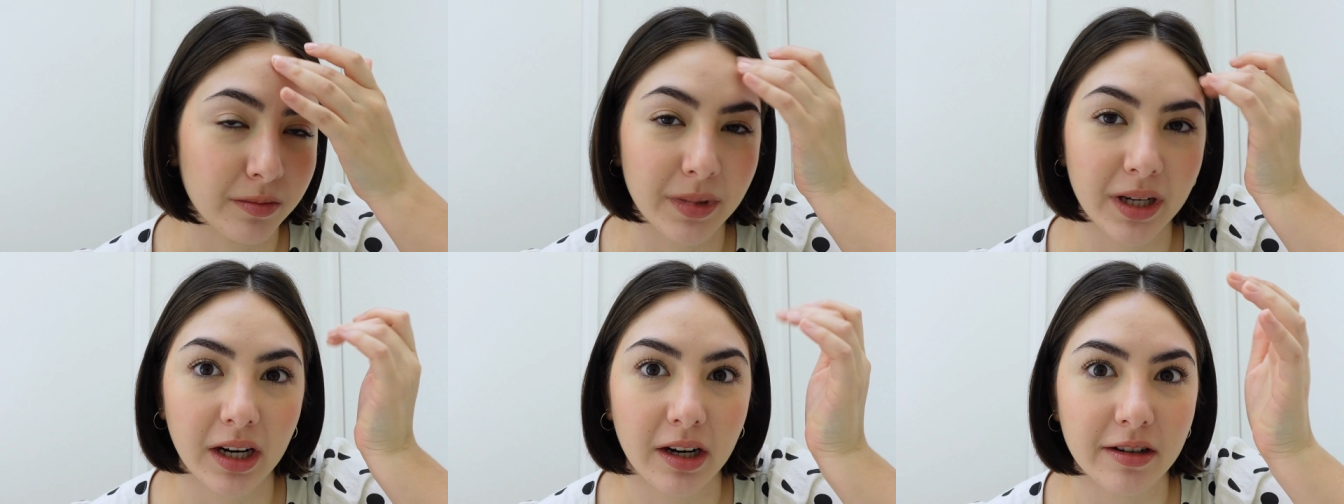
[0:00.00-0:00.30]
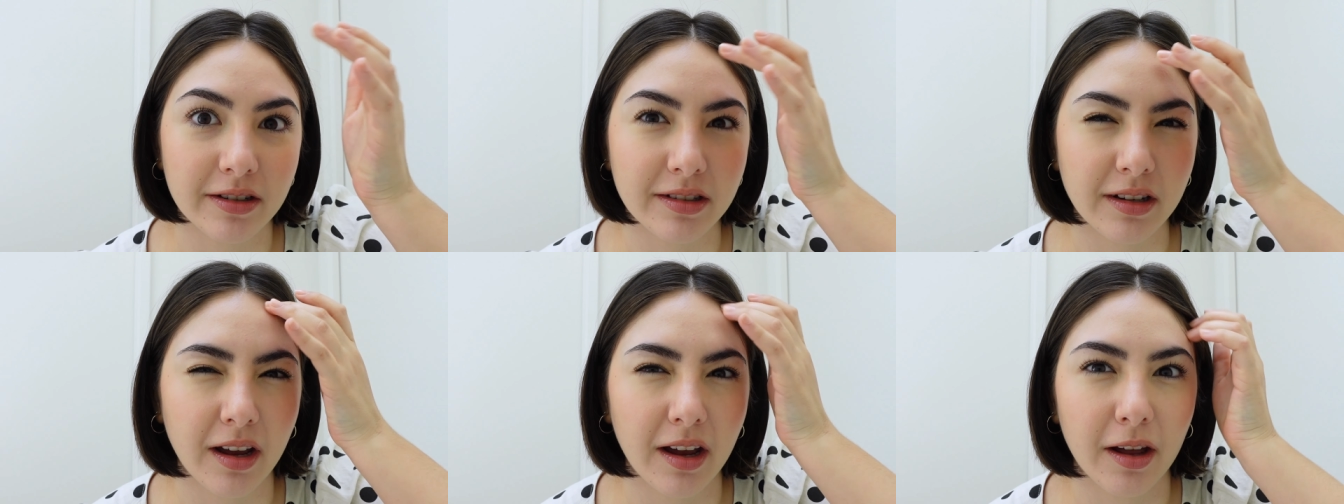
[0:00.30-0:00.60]
My hair
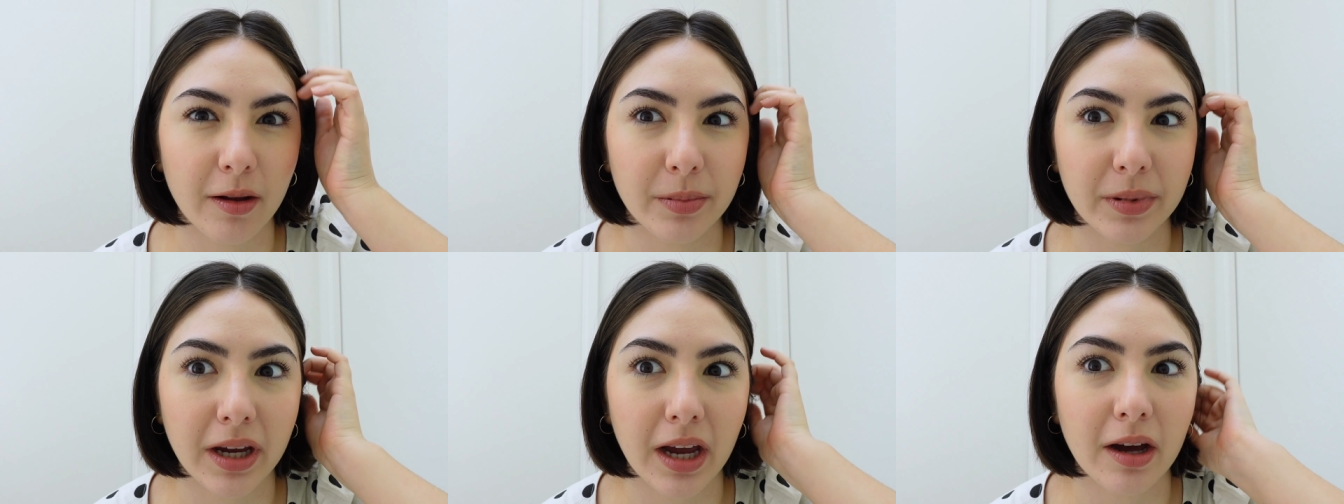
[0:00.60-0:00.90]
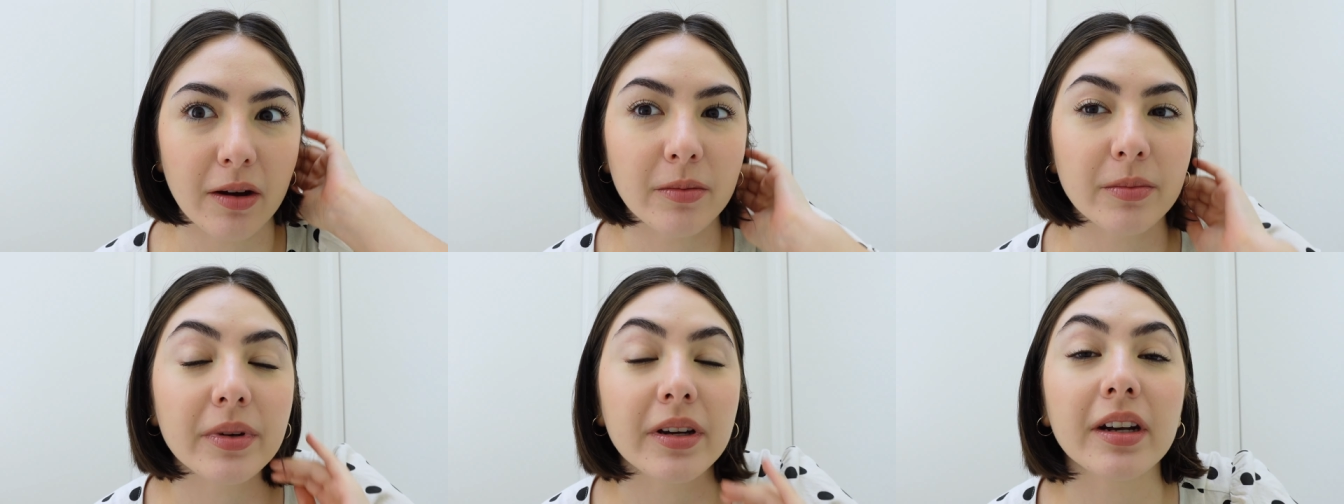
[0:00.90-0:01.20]
is not helping
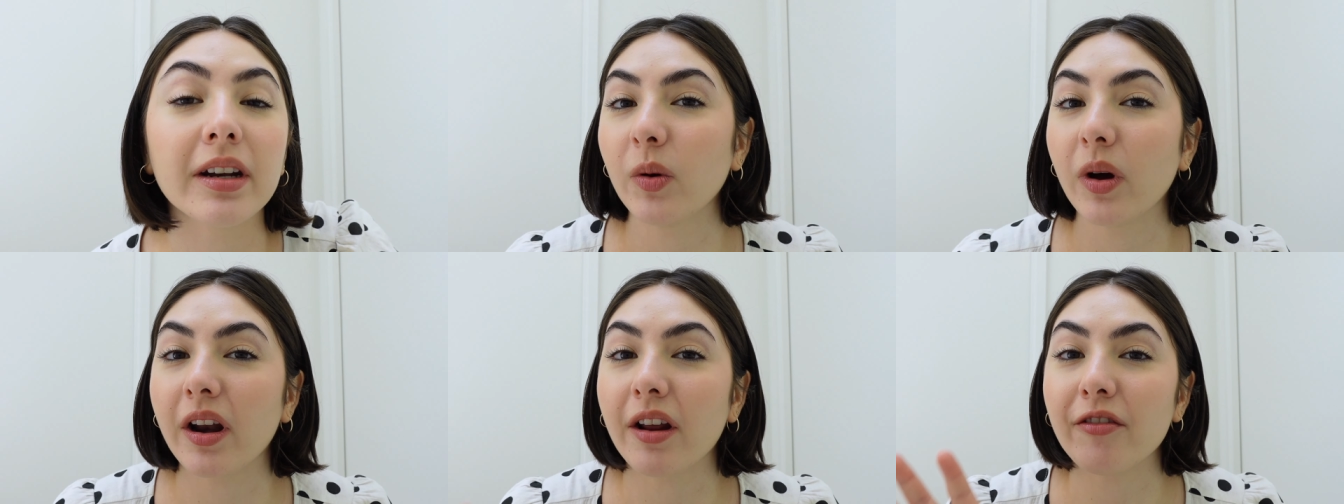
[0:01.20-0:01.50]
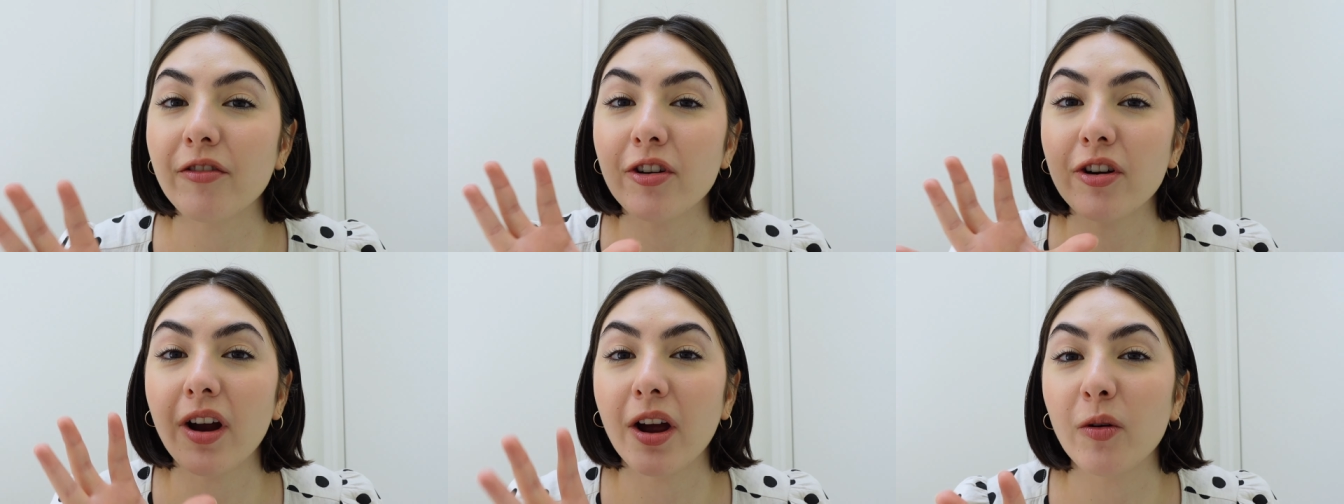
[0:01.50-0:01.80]
out, but
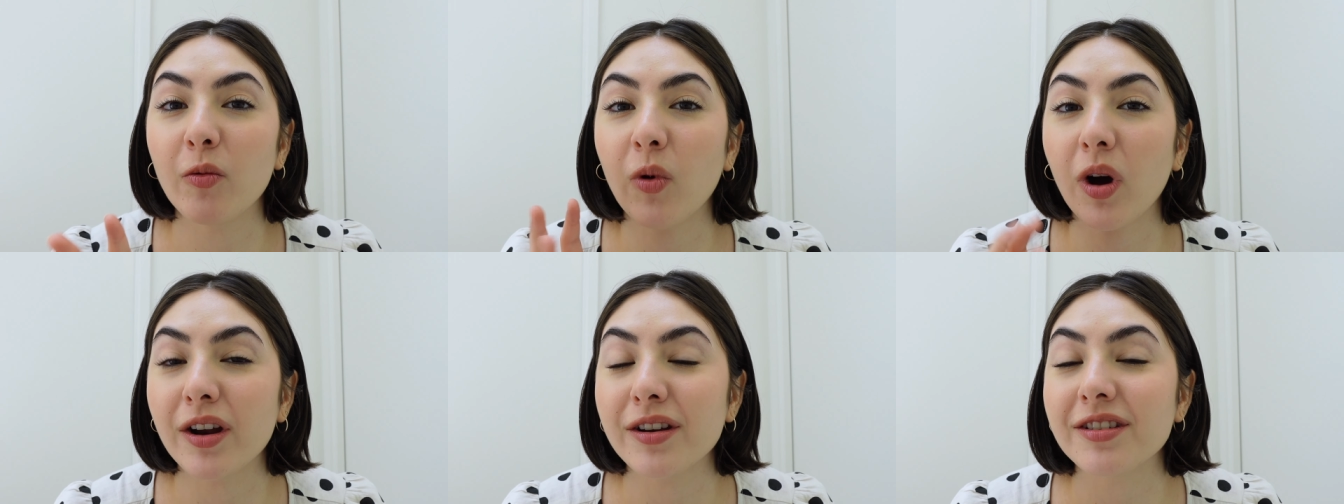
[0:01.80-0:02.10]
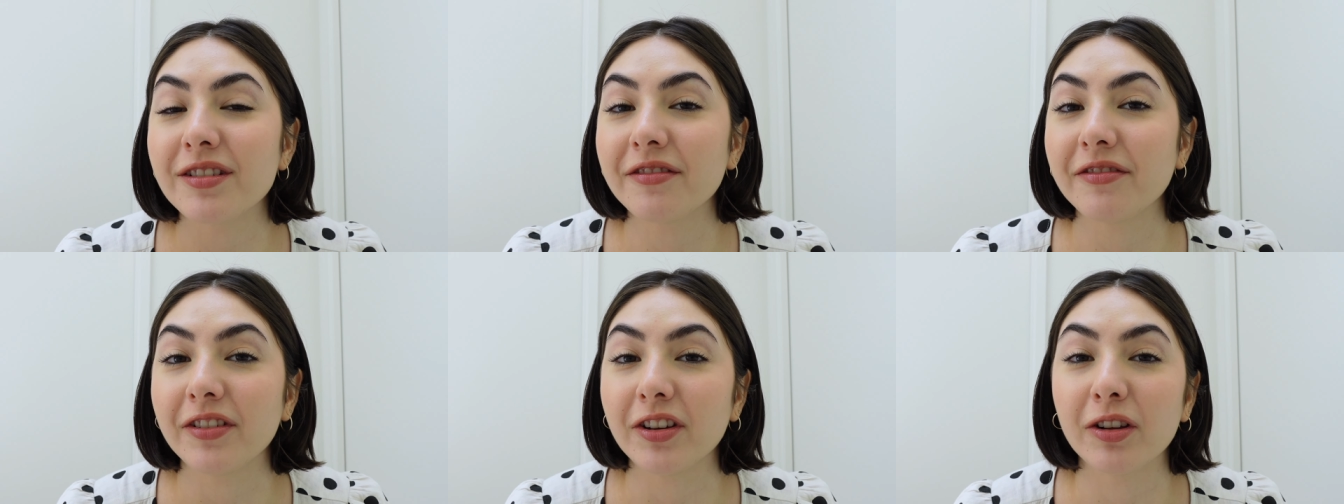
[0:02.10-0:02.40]
whenever I want
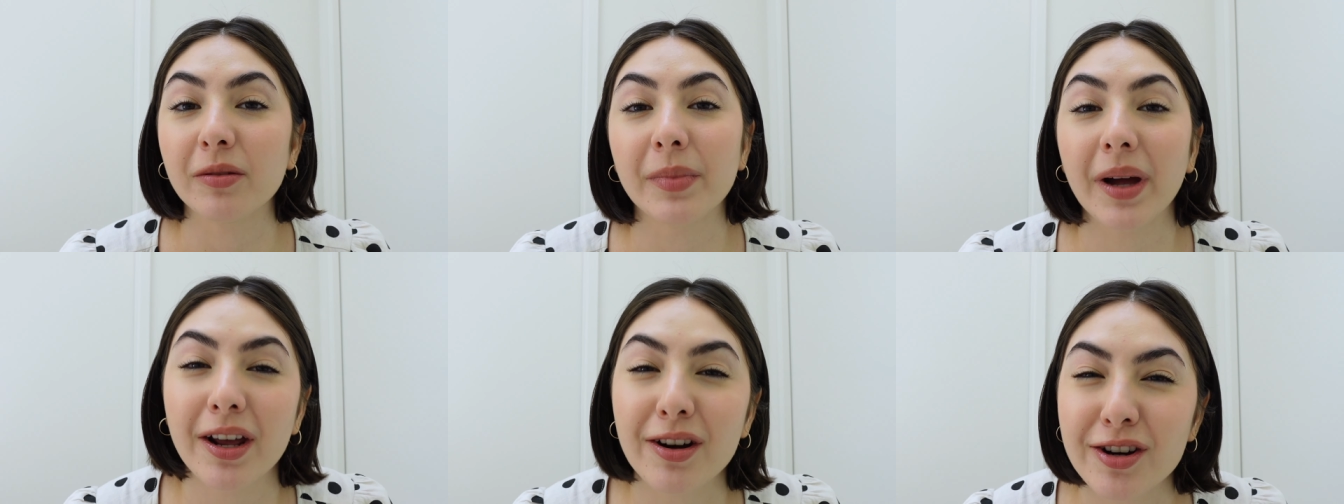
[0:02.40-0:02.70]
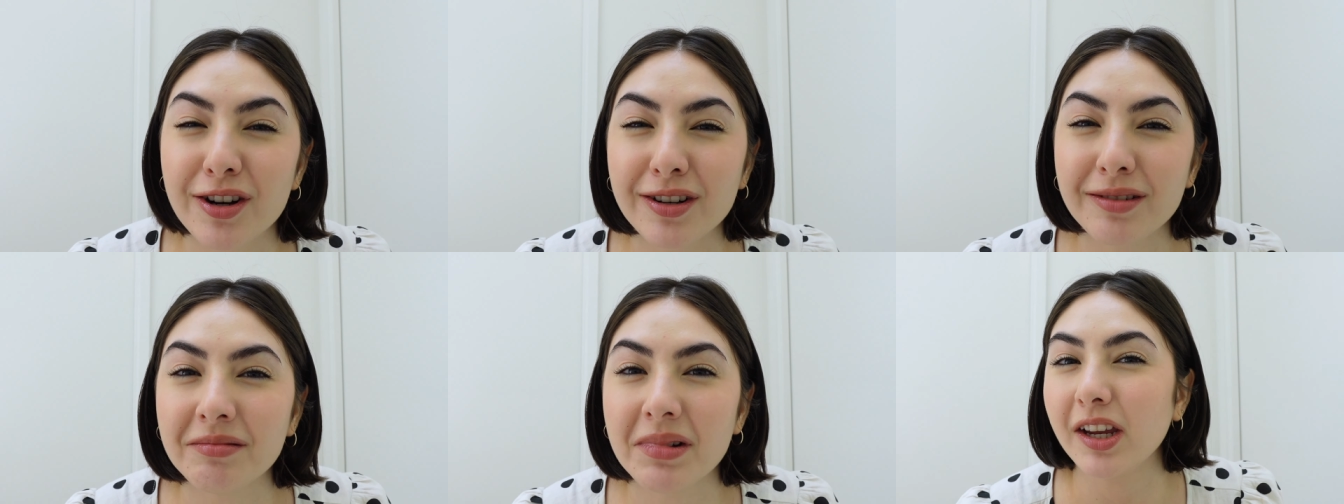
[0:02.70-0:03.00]
to feel
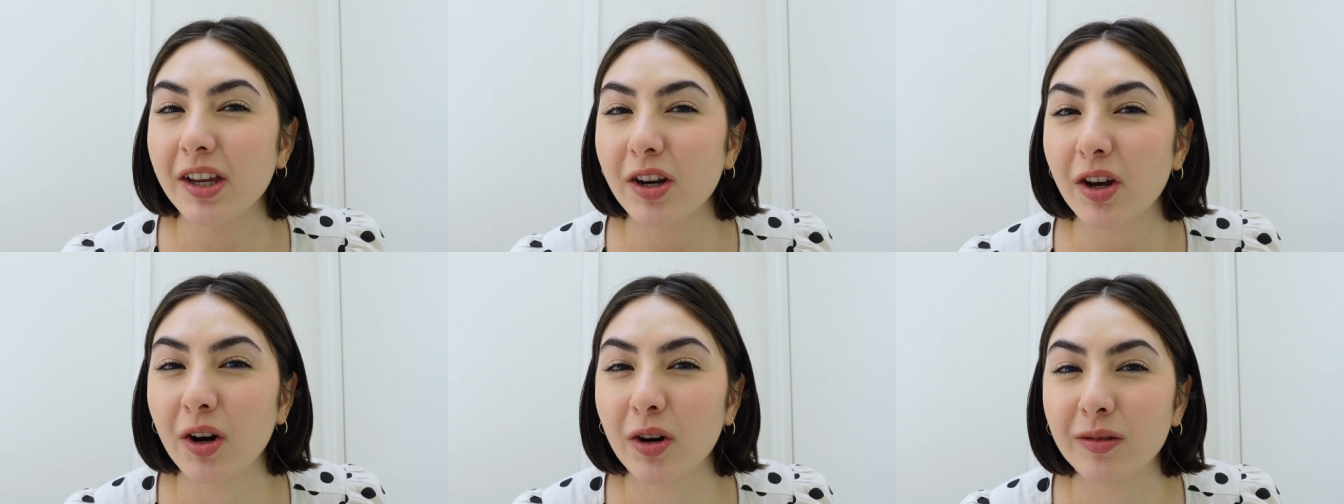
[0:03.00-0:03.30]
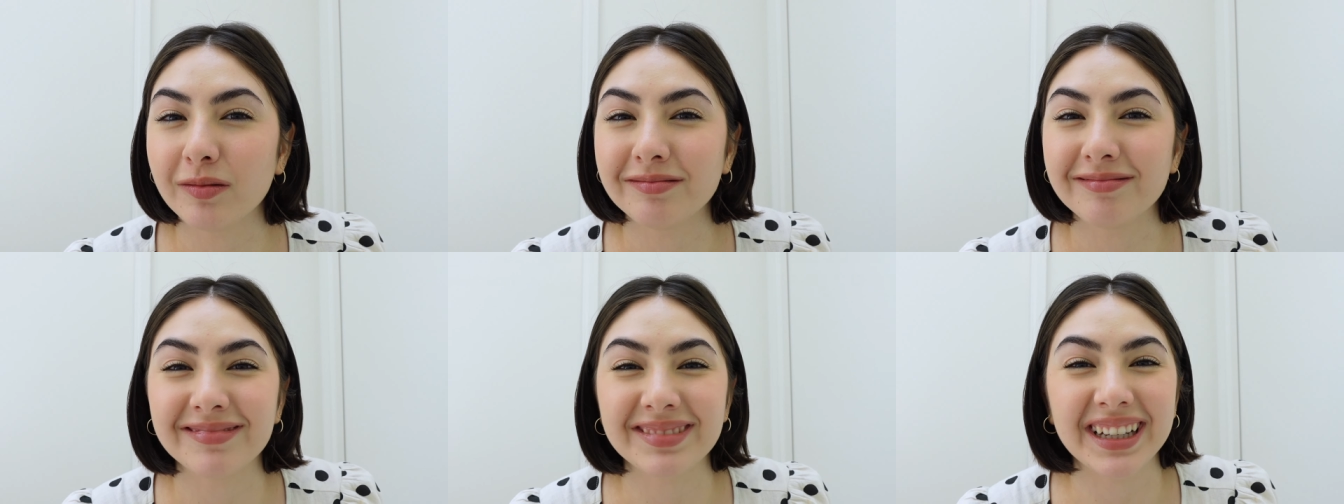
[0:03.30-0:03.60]
better, you
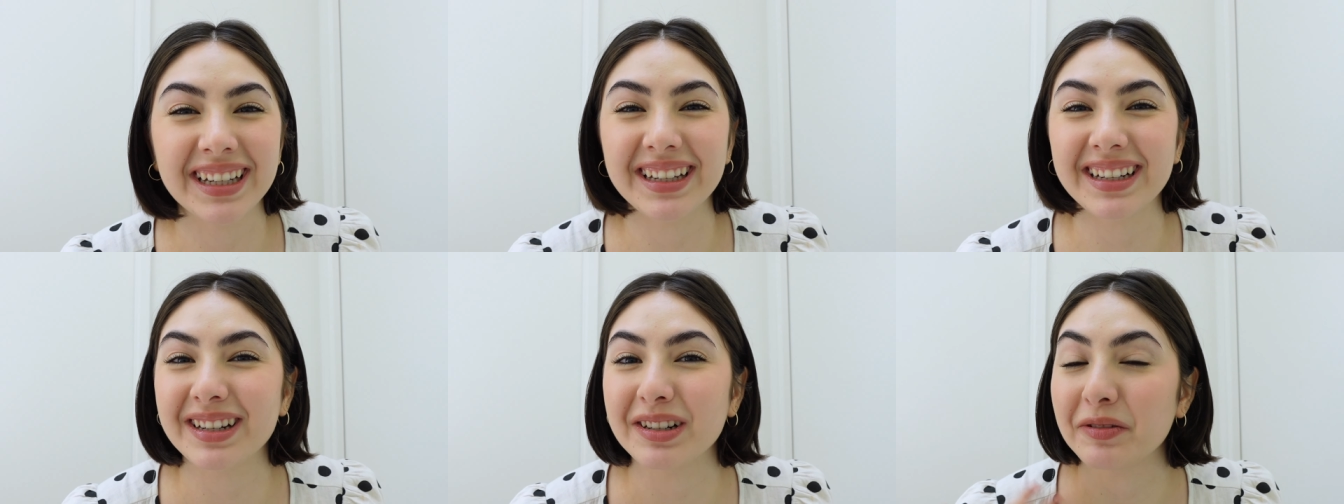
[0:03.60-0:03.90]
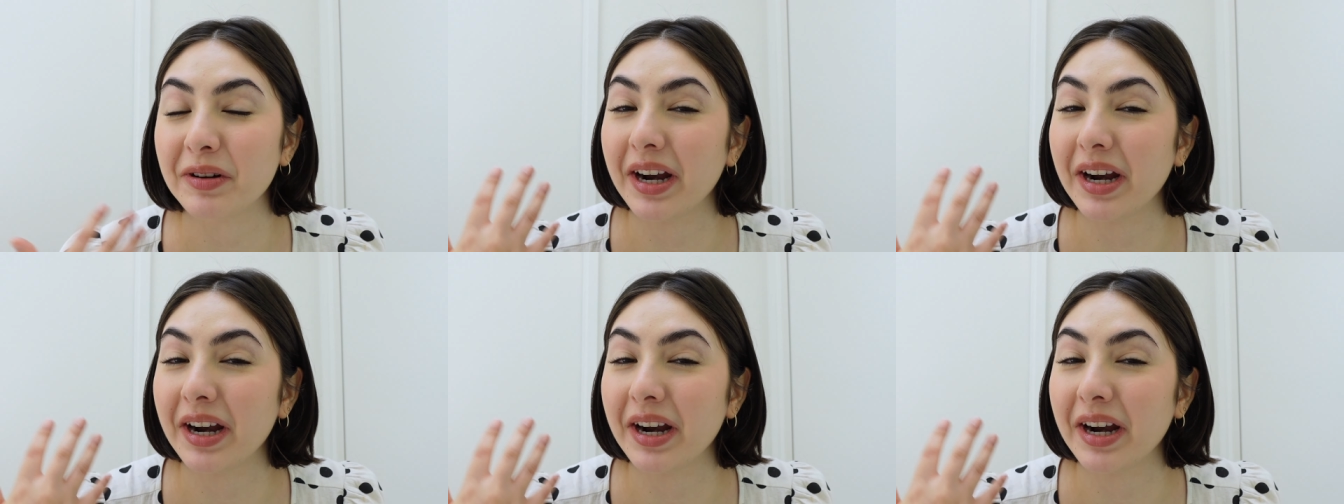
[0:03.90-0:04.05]
know, like